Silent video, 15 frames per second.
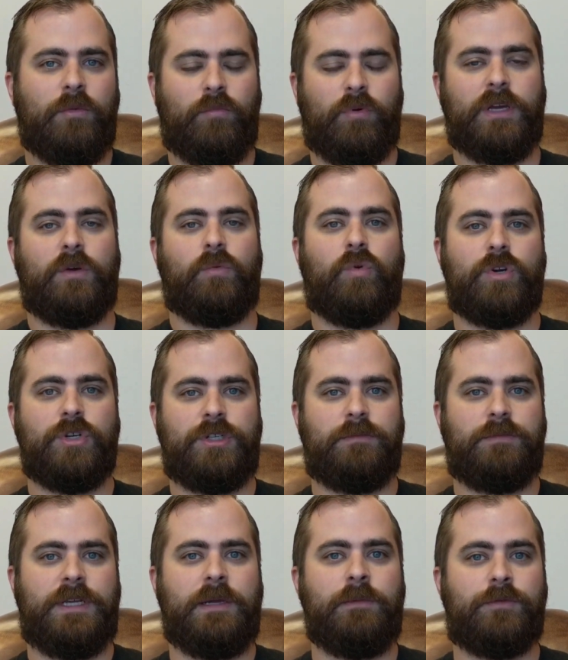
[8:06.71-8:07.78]
bringing
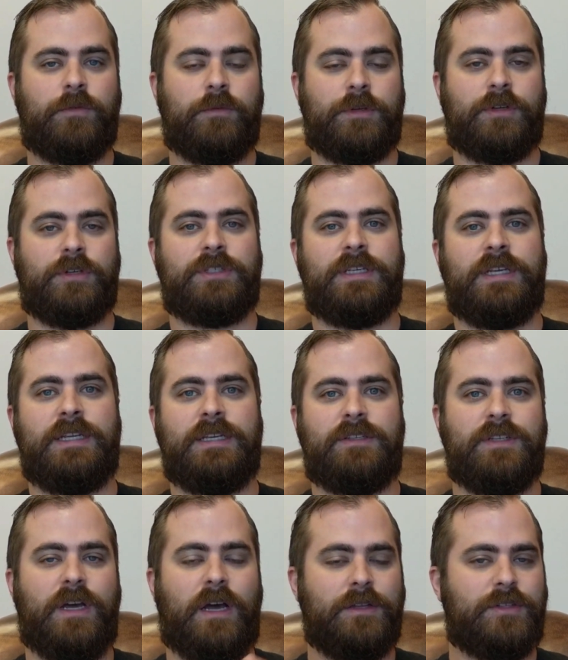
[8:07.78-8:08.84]
worship teams from their cities,
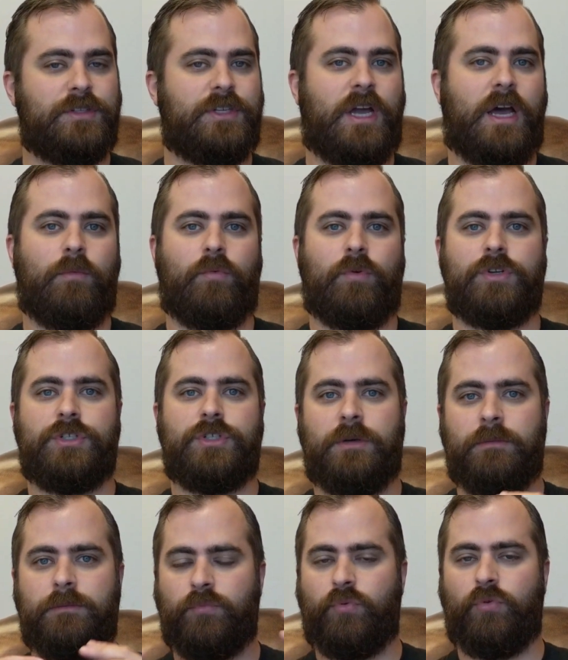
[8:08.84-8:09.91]
nonstop
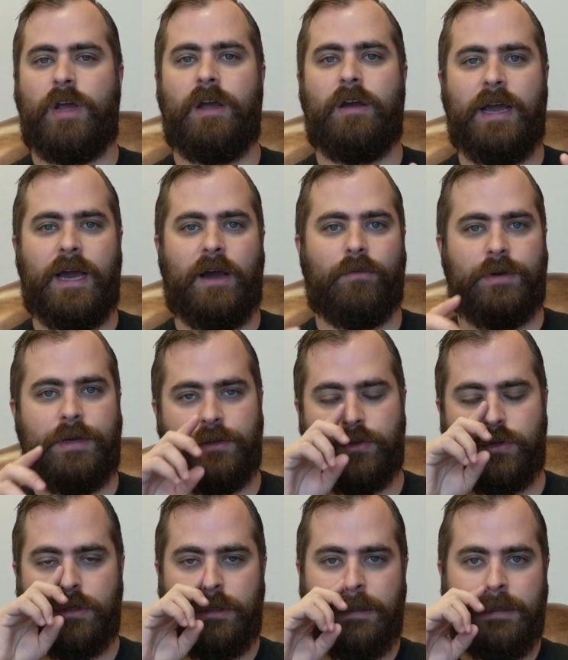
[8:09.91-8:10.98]
worship, prayer,
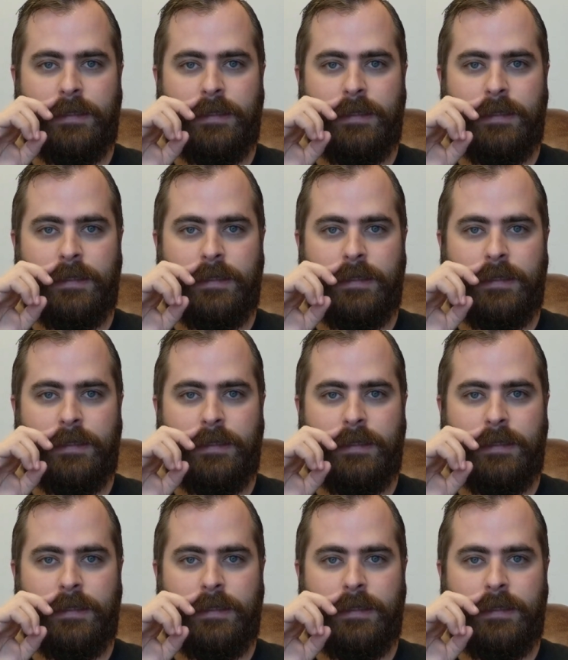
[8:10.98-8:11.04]
outreach.